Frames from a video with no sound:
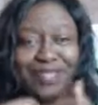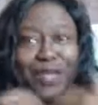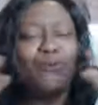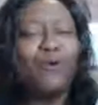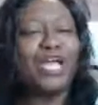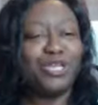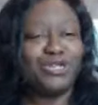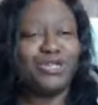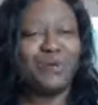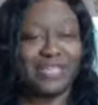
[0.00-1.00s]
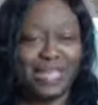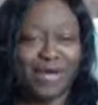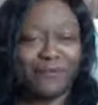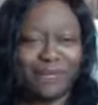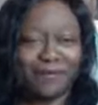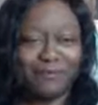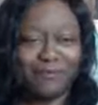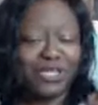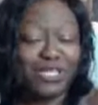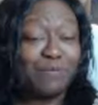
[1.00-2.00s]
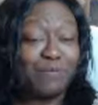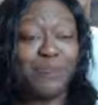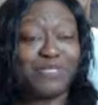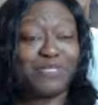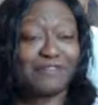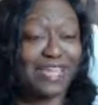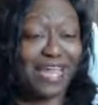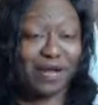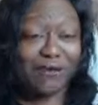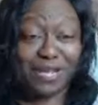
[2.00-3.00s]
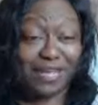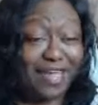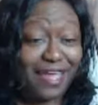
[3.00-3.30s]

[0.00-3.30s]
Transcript: What can you do with that equity? What's the purpose of that equity?